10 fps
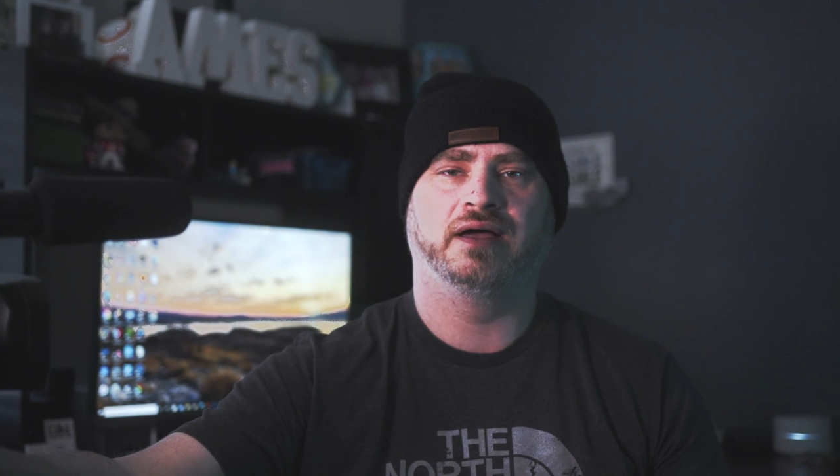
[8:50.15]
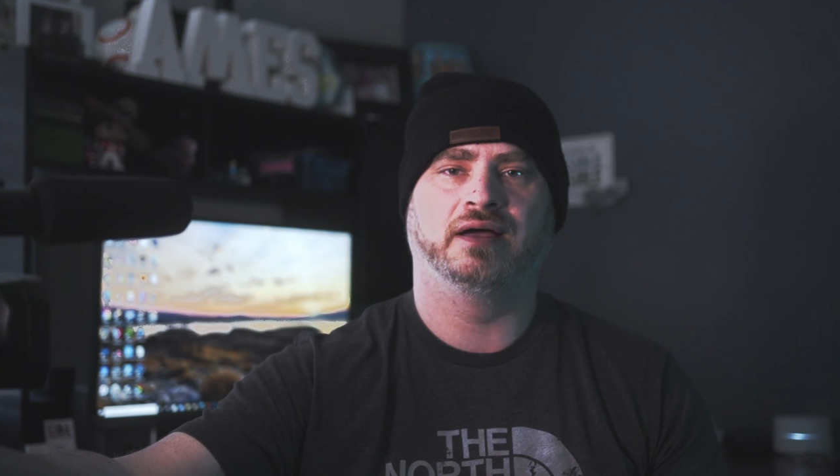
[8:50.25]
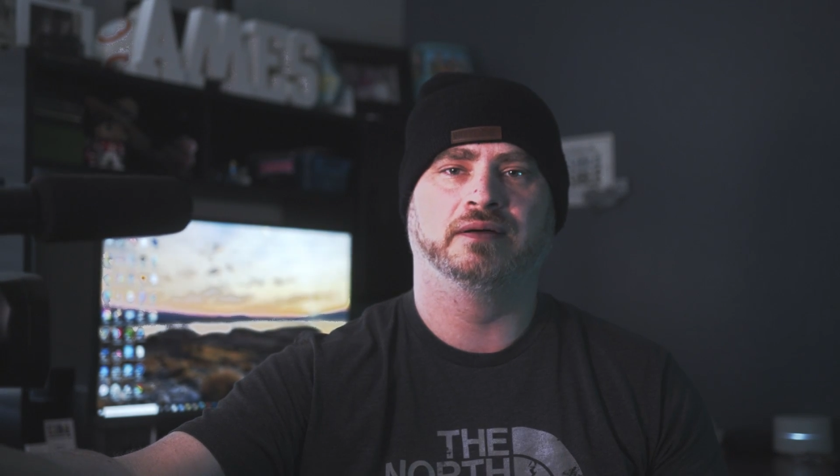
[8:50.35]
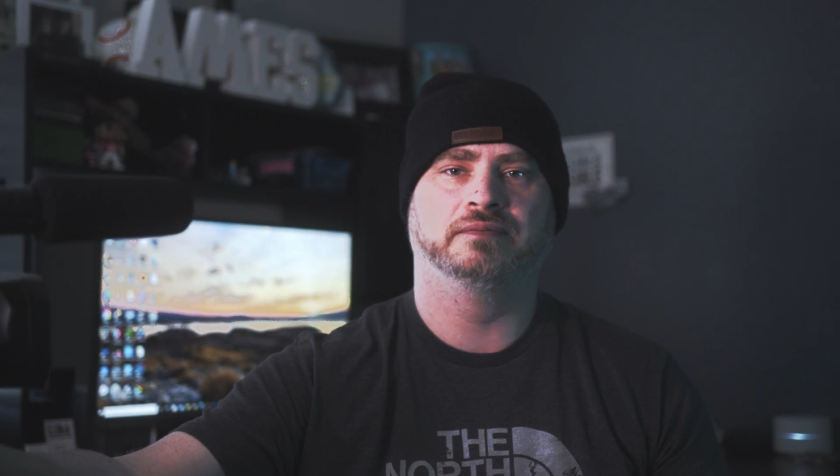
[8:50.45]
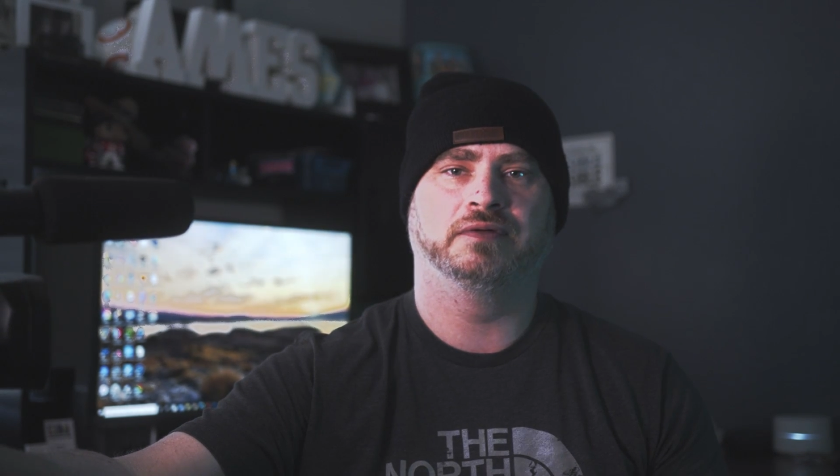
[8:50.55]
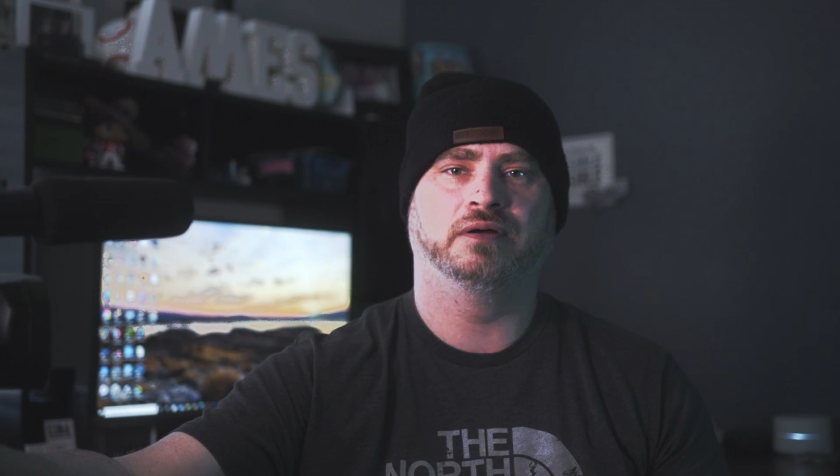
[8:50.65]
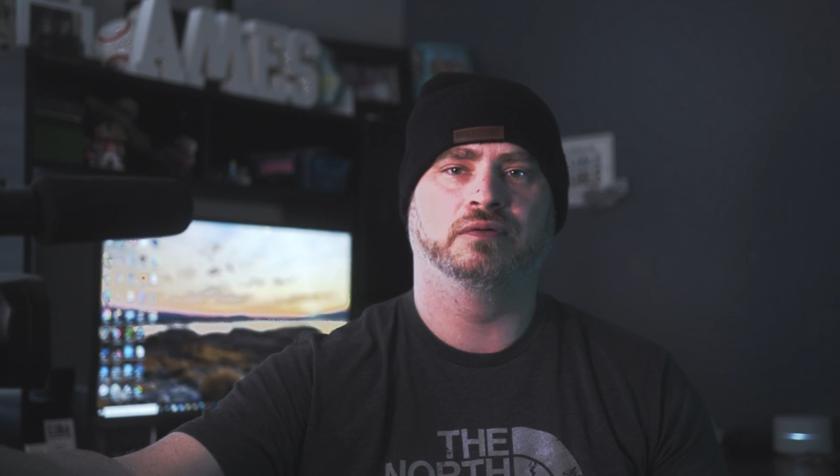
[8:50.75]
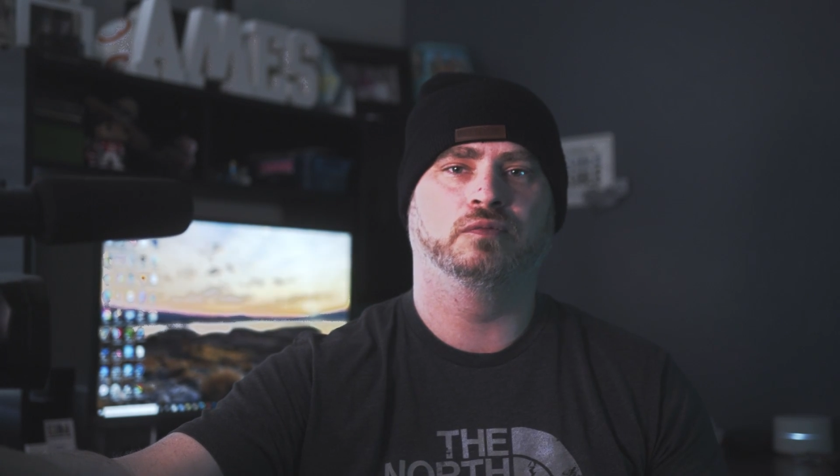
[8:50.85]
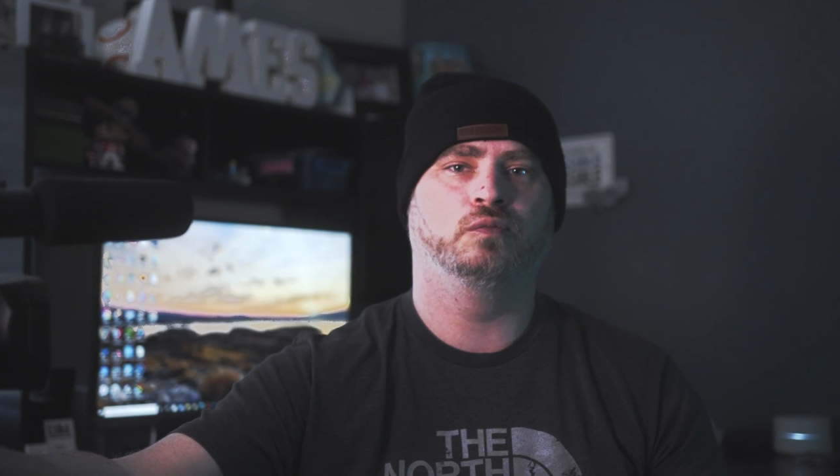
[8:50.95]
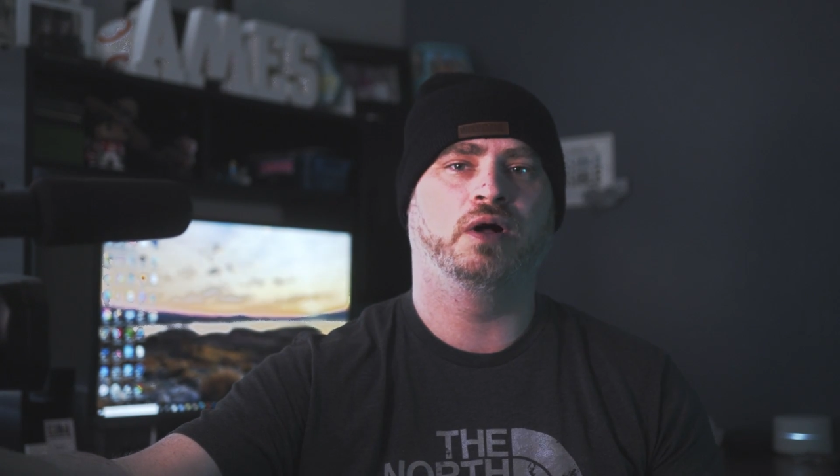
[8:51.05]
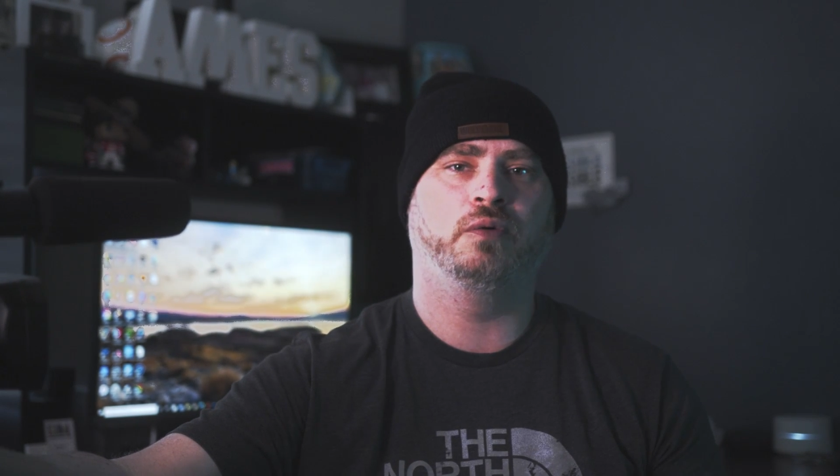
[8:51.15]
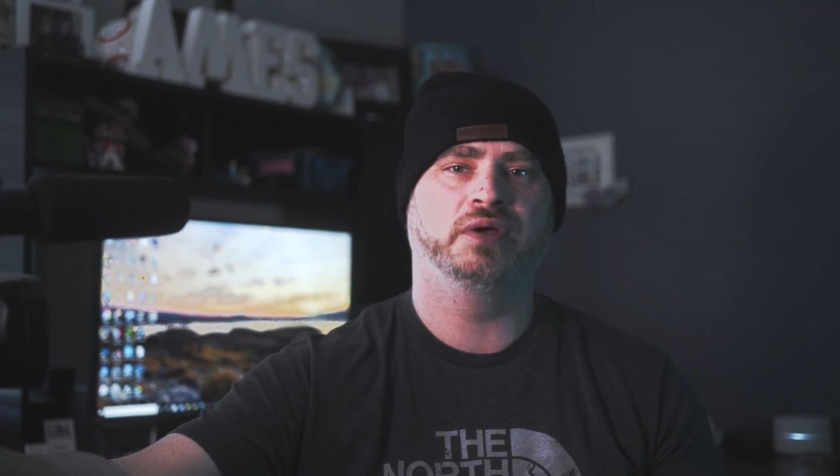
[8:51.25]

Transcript: well